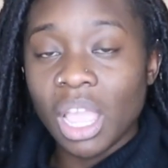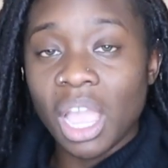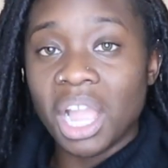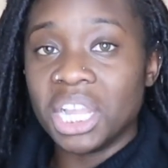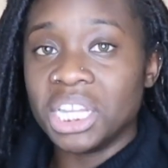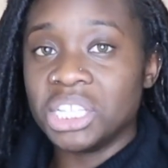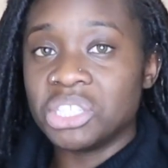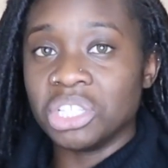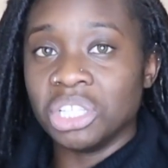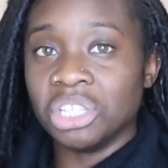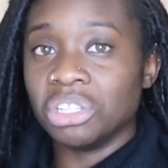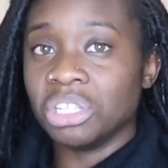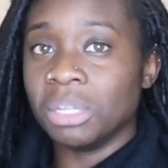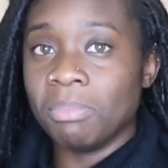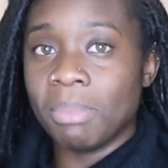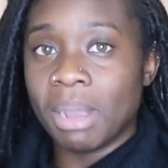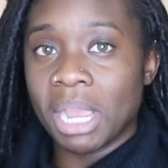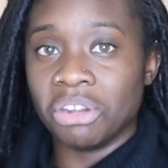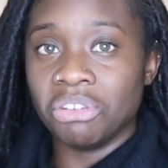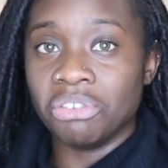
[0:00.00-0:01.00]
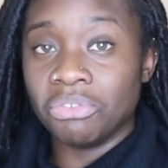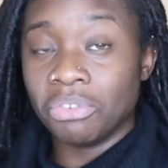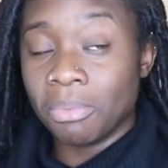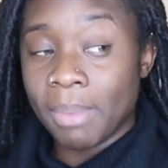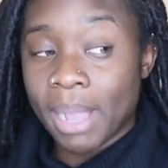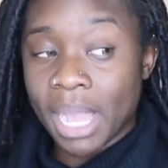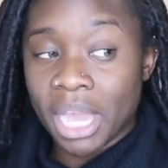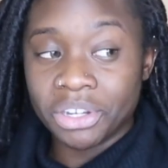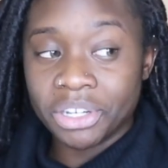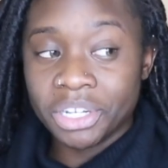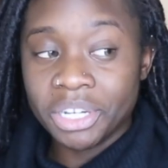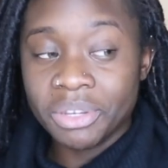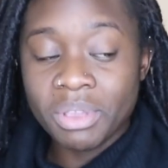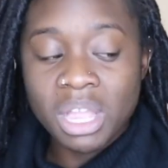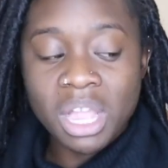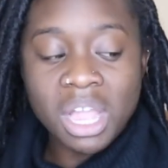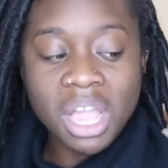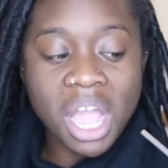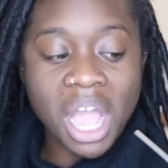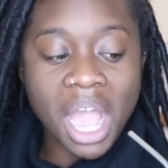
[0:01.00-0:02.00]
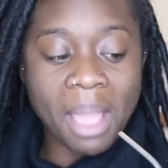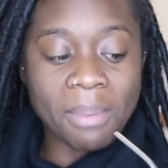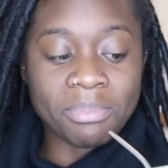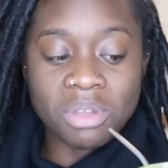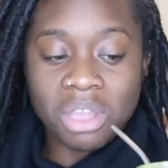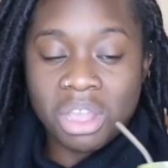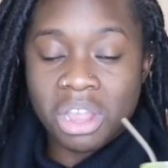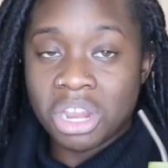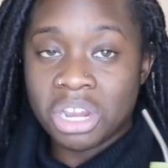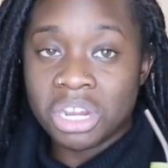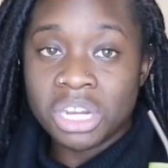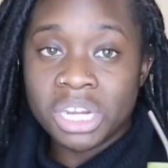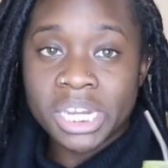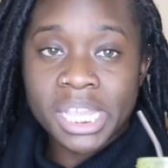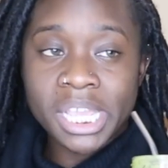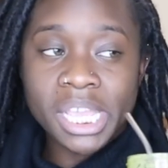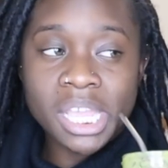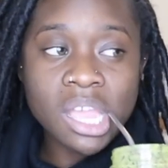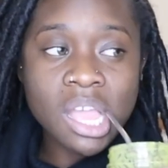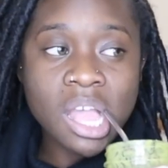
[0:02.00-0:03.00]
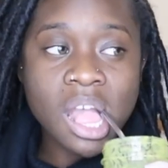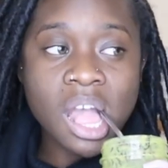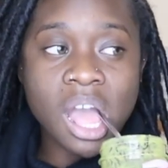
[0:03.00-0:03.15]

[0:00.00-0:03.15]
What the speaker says: It's literally mind over matter. I'm not hungry.